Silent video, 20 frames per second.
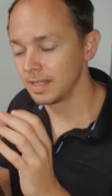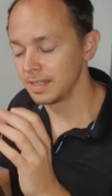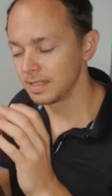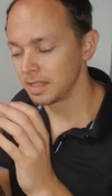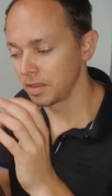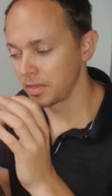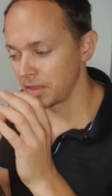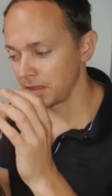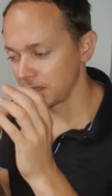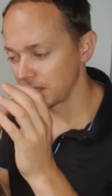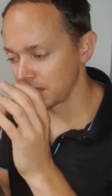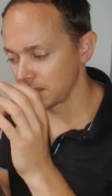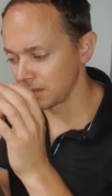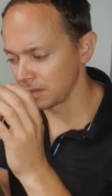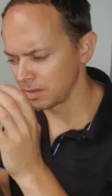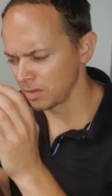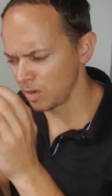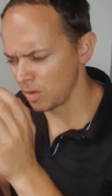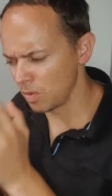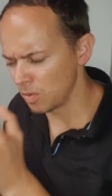think
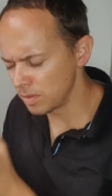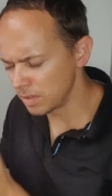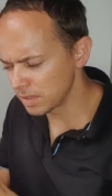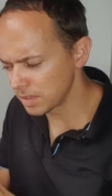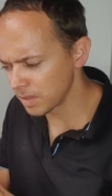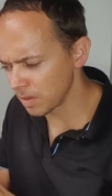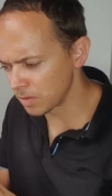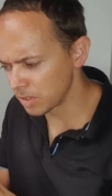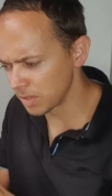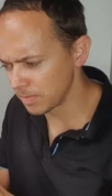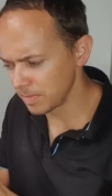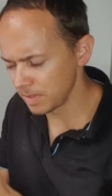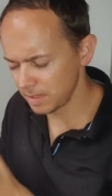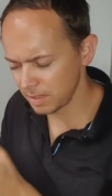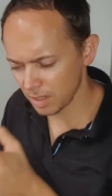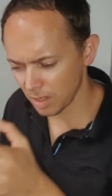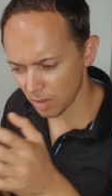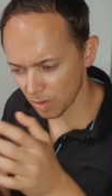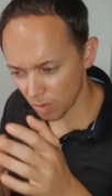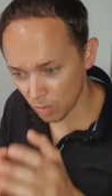only social
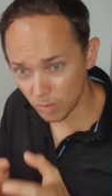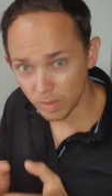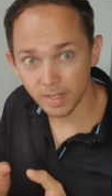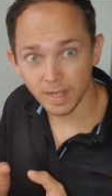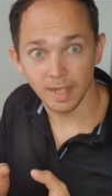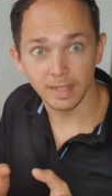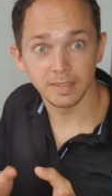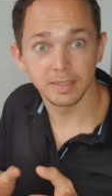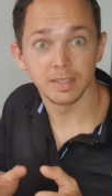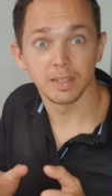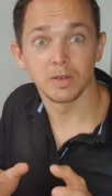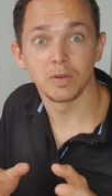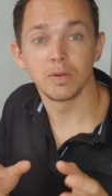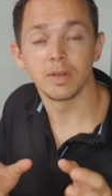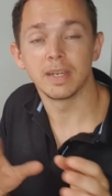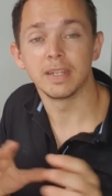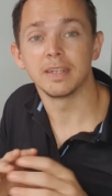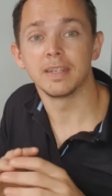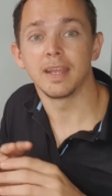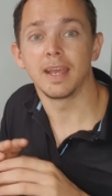media, only
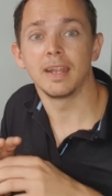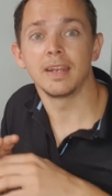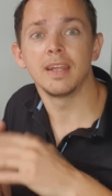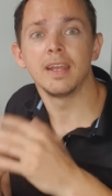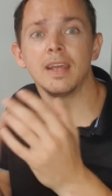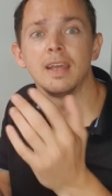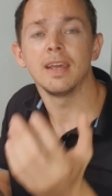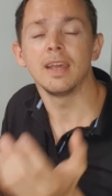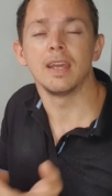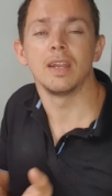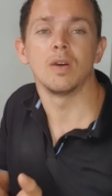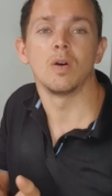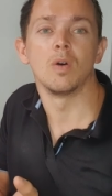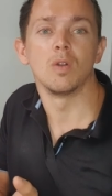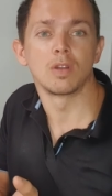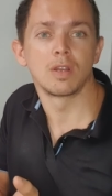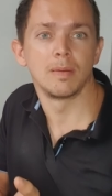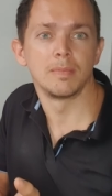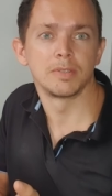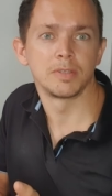SEO. In the end, it
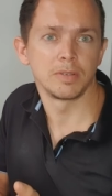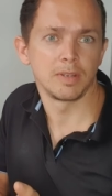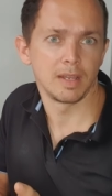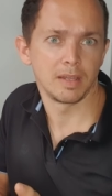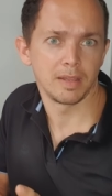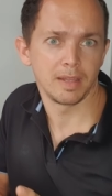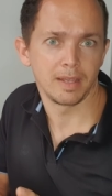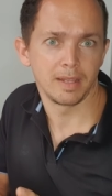all comes together